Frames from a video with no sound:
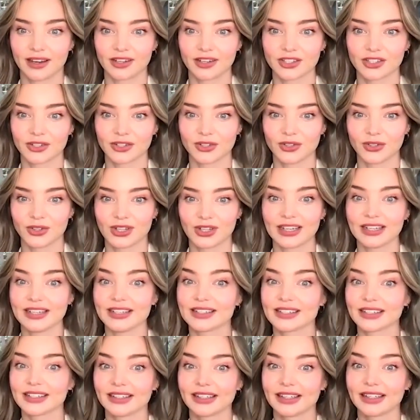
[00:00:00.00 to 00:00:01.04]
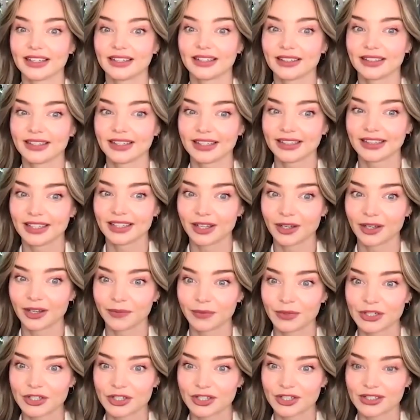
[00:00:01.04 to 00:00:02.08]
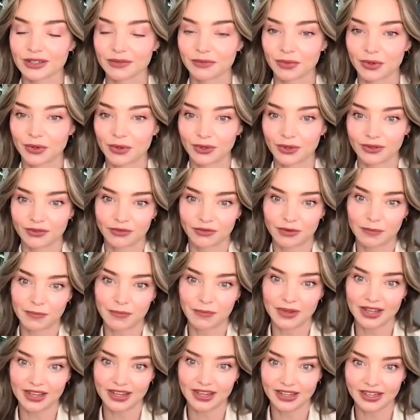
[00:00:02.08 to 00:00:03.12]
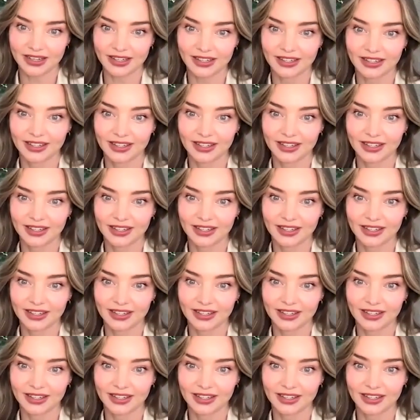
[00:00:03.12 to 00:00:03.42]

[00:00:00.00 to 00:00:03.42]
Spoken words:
so you can easily clean them, which is important for me,